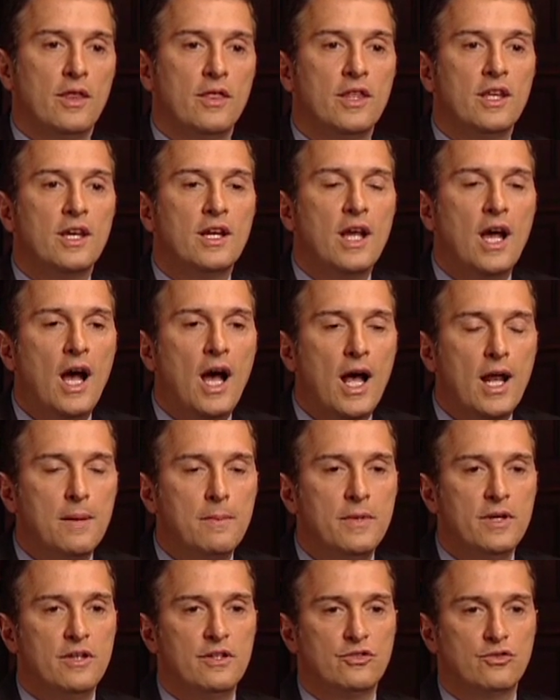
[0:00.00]
the
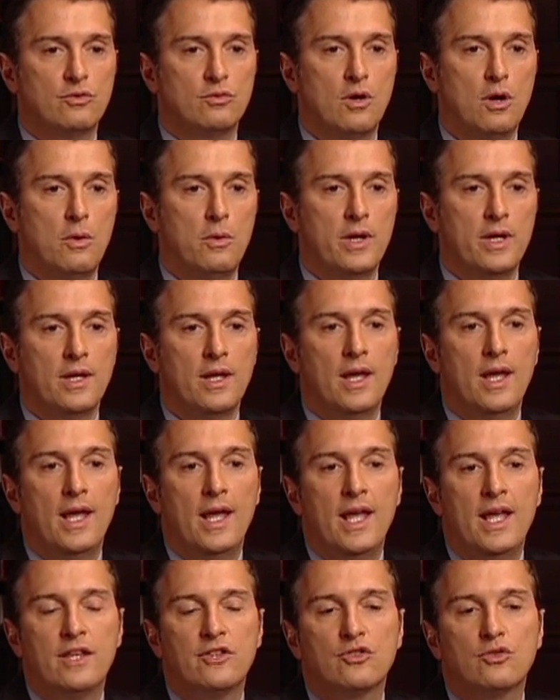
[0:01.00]
economy is growing,
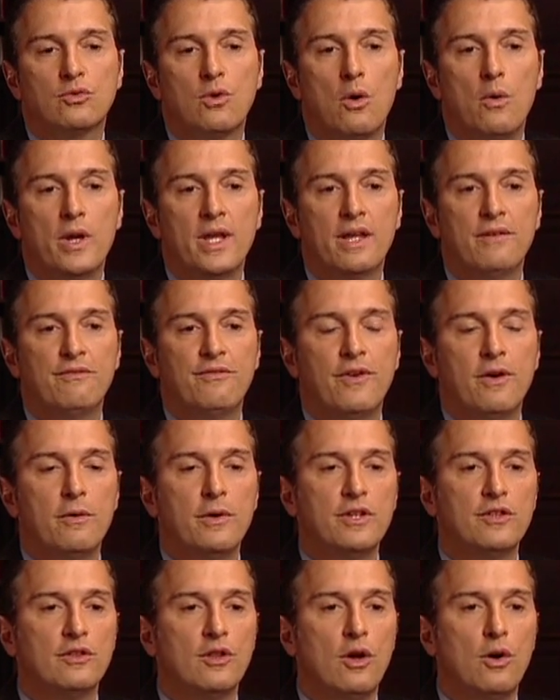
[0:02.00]
it's growing at
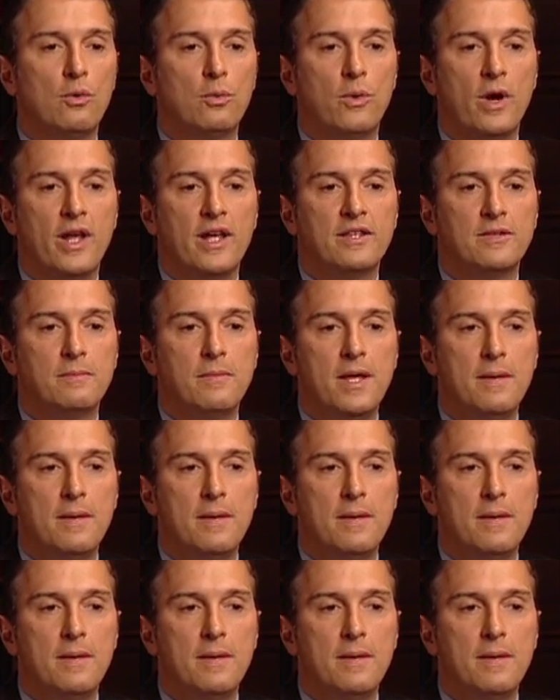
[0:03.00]
very low rates,